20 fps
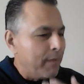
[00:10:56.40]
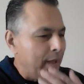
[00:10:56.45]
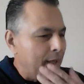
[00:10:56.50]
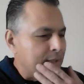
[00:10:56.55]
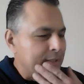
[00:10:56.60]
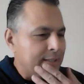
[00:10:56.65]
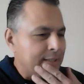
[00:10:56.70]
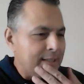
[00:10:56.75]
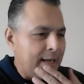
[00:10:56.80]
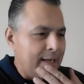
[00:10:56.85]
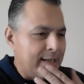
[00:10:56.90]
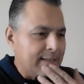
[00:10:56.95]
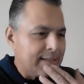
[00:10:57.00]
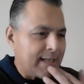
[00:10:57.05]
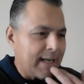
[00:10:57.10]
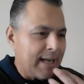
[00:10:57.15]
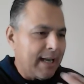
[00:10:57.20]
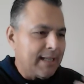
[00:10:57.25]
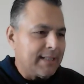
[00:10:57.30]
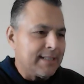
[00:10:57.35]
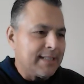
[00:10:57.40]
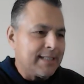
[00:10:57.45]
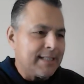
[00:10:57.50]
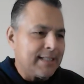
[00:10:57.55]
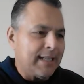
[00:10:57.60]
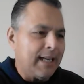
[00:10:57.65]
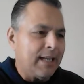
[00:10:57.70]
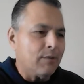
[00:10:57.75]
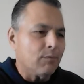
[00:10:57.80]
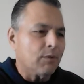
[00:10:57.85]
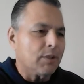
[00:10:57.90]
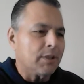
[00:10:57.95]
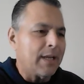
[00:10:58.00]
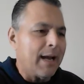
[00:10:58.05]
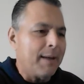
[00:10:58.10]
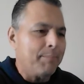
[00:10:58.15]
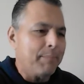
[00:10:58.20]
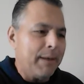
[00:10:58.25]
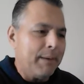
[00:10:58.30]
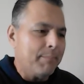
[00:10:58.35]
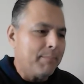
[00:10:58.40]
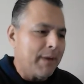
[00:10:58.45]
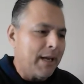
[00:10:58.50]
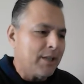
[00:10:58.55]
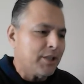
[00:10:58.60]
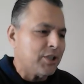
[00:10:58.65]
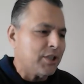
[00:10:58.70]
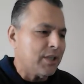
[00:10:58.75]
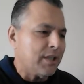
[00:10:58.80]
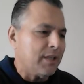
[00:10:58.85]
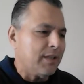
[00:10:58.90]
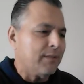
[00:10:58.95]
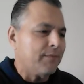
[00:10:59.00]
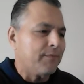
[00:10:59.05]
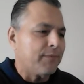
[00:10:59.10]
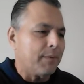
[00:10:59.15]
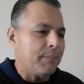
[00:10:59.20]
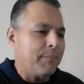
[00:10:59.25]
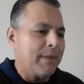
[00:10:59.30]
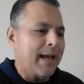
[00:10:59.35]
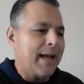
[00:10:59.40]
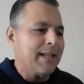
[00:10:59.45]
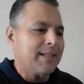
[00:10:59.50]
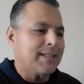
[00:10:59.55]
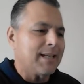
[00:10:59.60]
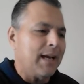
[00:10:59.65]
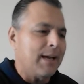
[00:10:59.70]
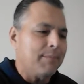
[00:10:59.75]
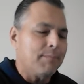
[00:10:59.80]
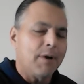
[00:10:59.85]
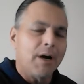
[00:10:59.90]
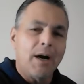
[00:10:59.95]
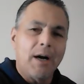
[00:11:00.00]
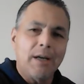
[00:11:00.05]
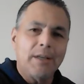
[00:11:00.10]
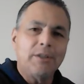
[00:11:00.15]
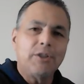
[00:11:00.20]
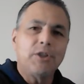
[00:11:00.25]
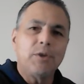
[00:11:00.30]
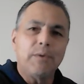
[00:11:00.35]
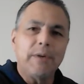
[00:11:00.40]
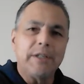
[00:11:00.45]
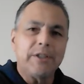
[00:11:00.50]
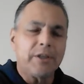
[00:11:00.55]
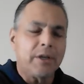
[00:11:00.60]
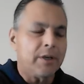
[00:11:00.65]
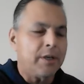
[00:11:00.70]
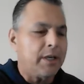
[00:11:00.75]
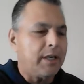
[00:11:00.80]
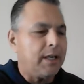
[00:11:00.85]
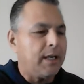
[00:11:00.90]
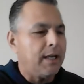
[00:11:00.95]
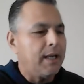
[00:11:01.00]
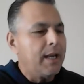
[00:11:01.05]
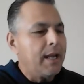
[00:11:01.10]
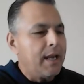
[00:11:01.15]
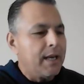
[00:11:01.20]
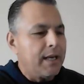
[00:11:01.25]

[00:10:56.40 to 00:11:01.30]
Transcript: it says, and sin will not be mentioned from that time on to eternity.